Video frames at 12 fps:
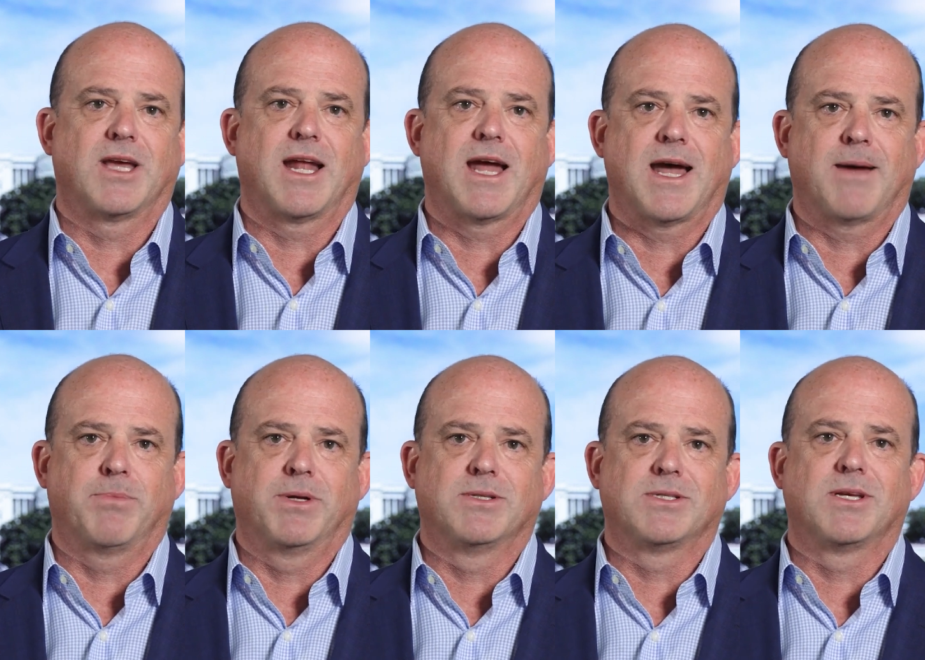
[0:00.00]
that
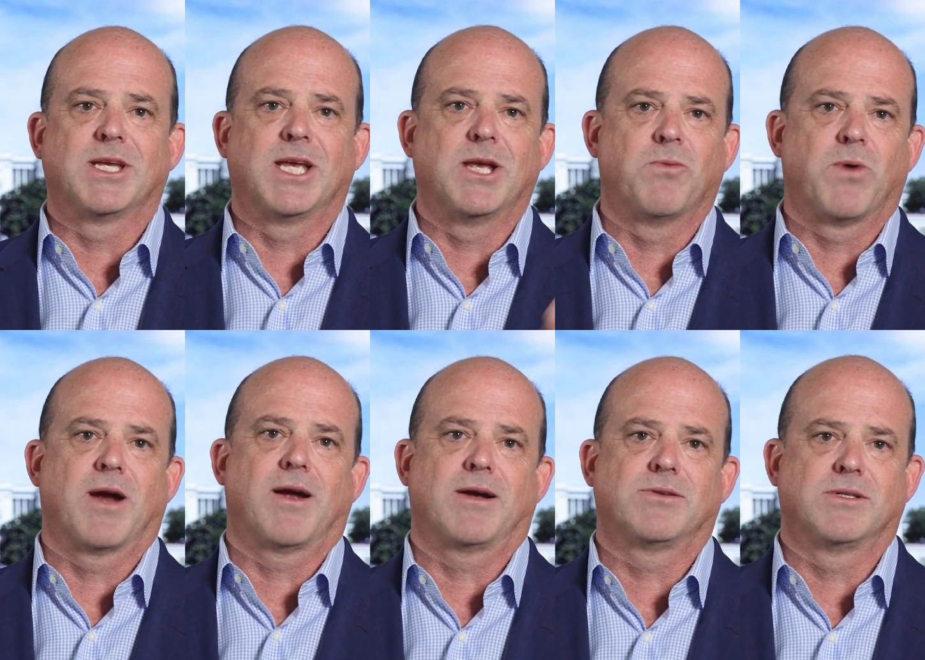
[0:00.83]
happens in
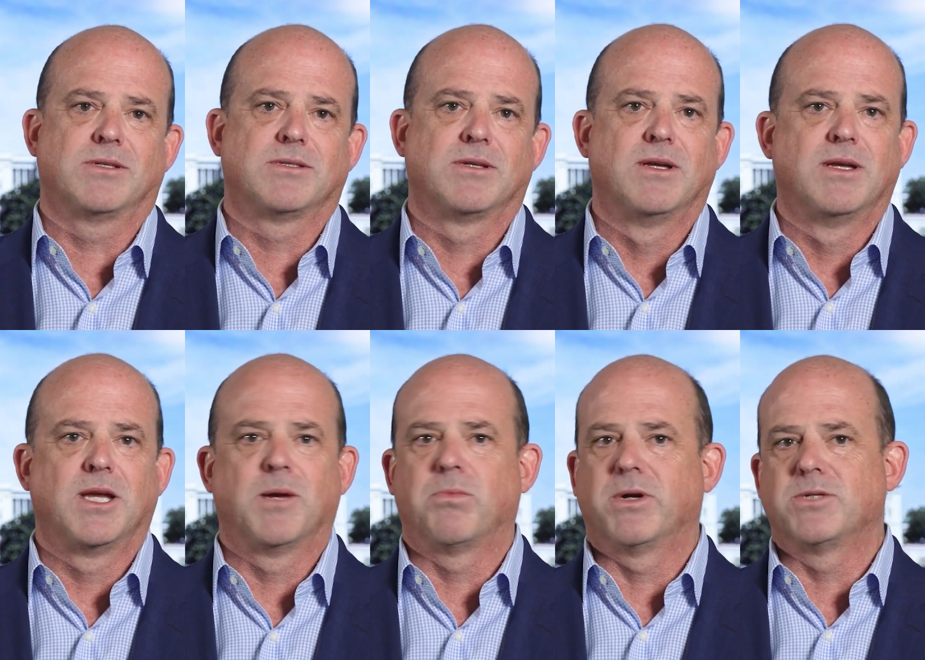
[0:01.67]
warehouses.
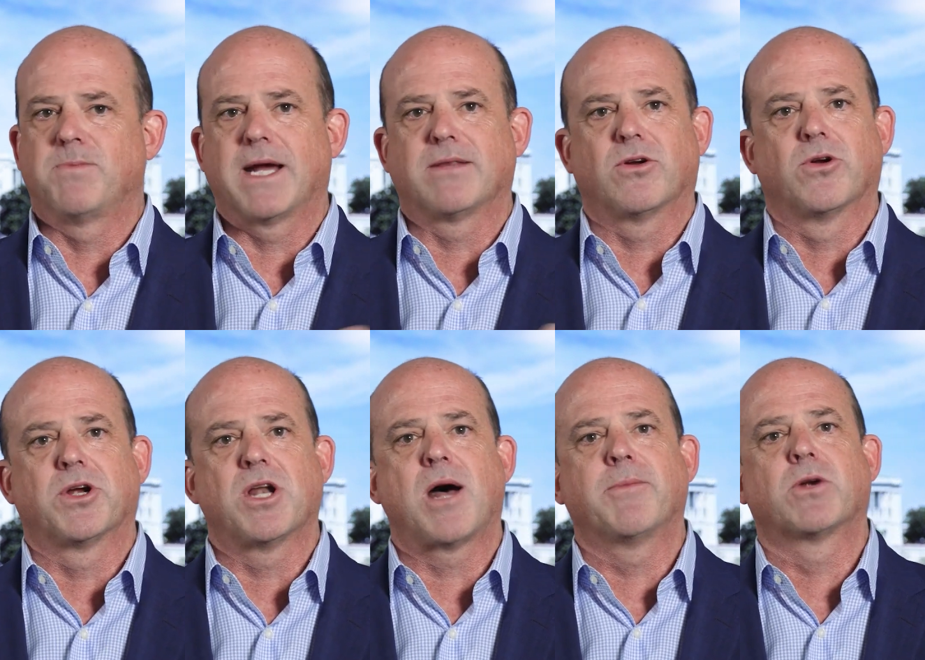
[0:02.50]
It brings back the
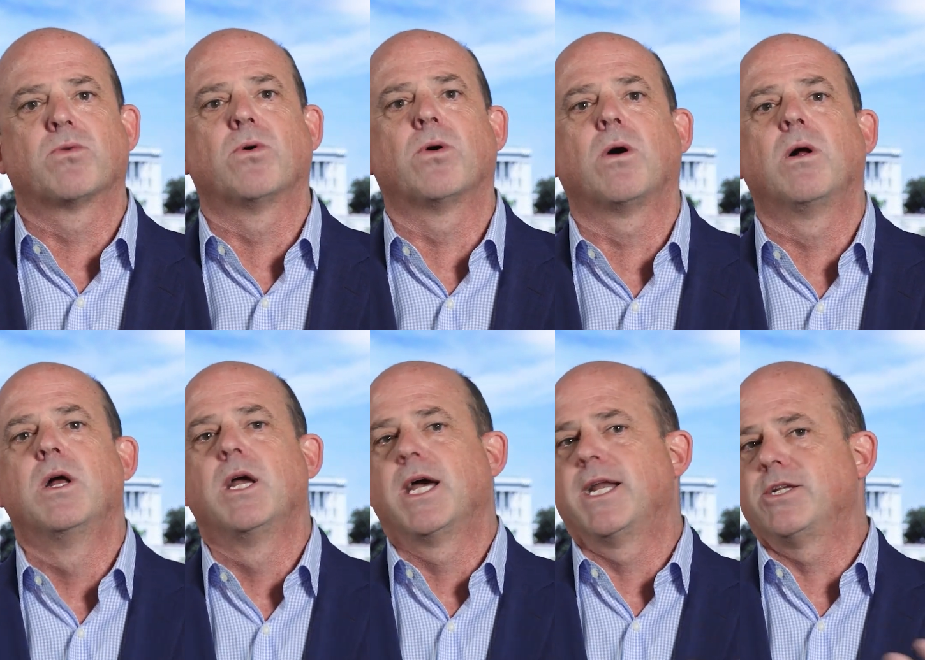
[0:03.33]
ergonomic rule,
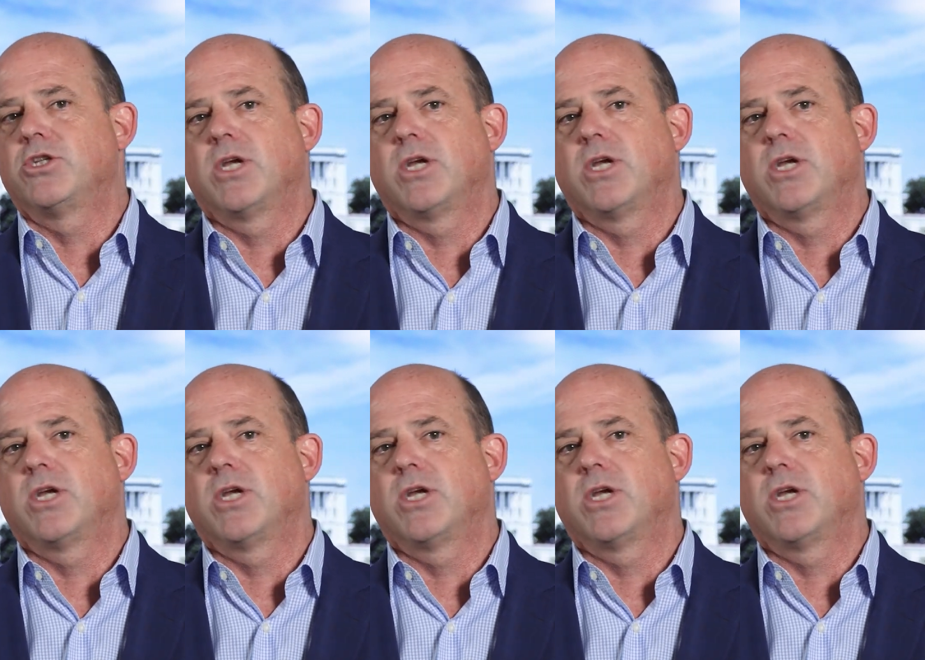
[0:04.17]
and it